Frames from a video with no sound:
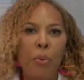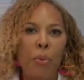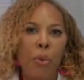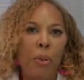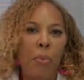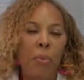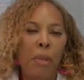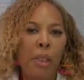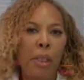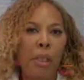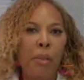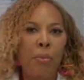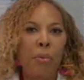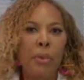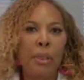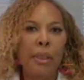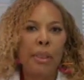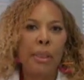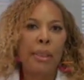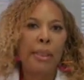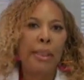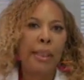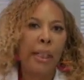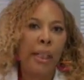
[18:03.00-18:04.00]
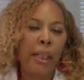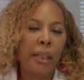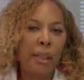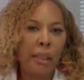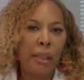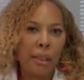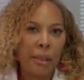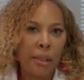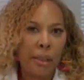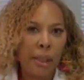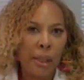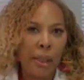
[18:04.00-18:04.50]
women. It was a Danish
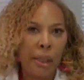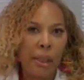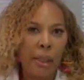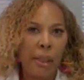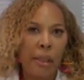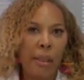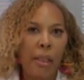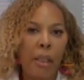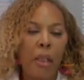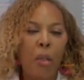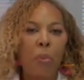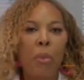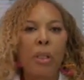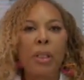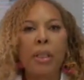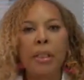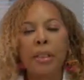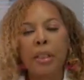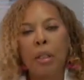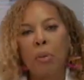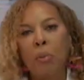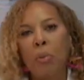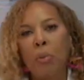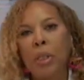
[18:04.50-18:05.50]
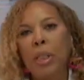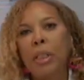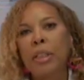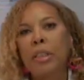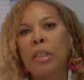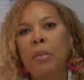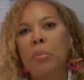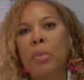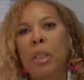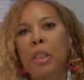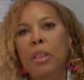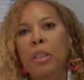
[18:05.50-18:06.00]
study, because I wanted
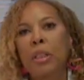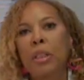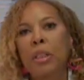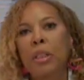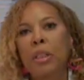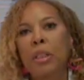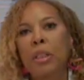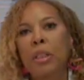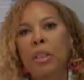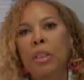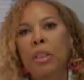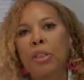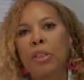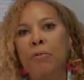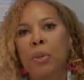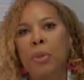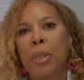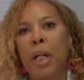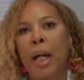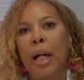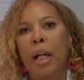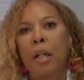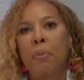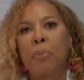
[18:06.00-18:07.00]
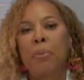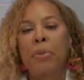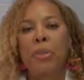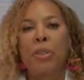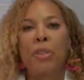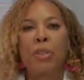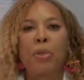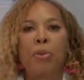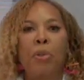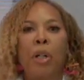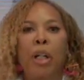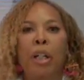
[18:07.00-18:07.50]
to make sure before I
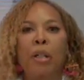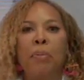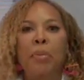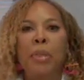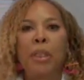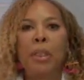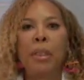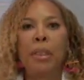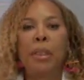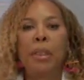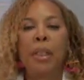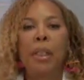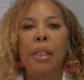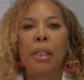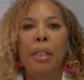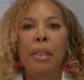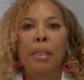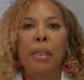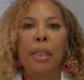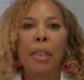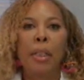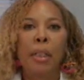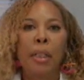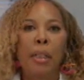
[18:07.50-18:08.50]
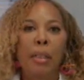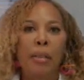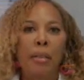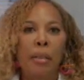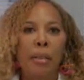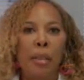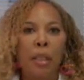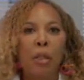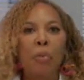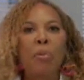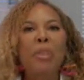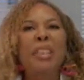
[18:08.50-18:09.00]
prescribed it that
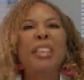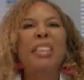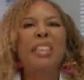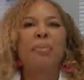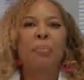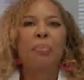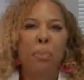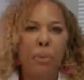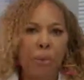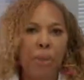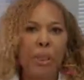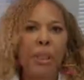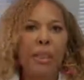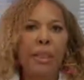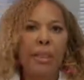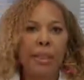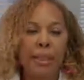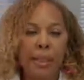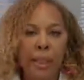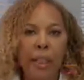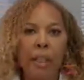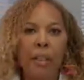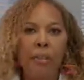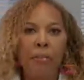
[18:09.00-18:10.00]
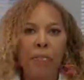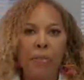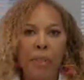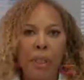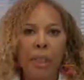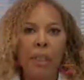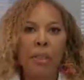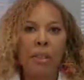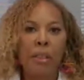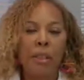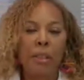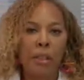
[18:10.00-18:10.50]
it was pretty safe
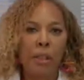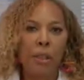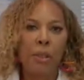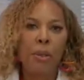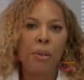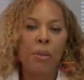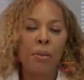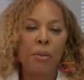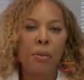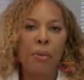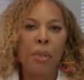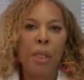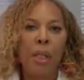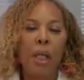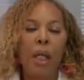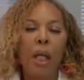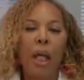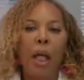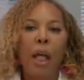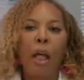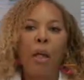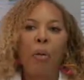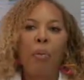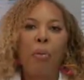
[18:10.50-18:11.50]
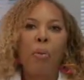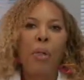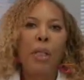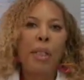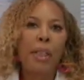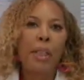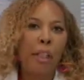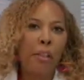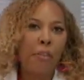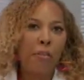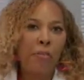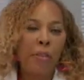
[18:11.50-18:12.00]
thing to do. And what
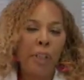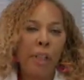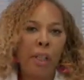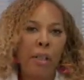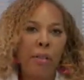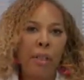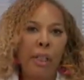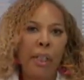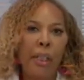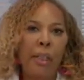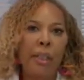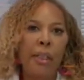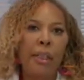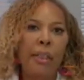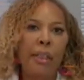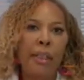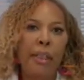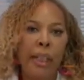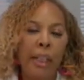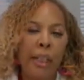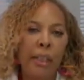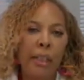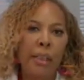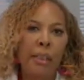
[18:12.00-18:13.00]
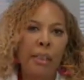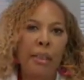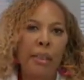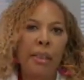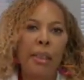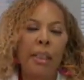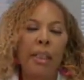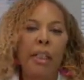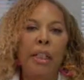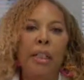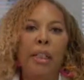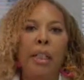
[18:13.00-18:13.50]
they found in the Danish
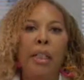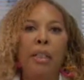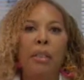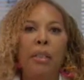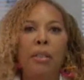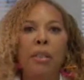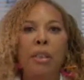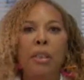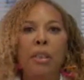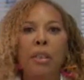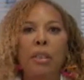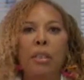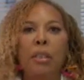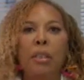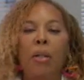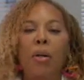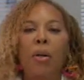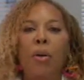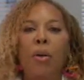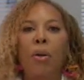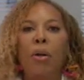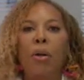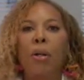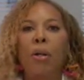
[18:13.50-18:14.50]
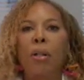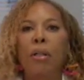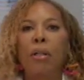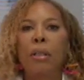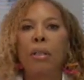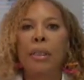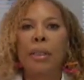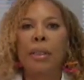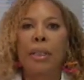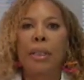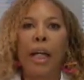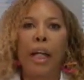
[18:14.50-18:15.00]
study, they looked at all
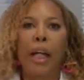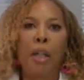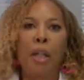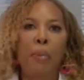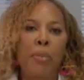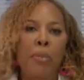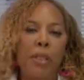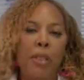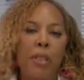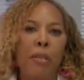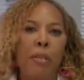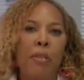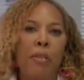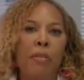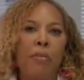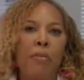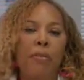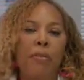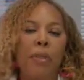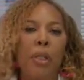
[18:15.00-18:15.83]
types of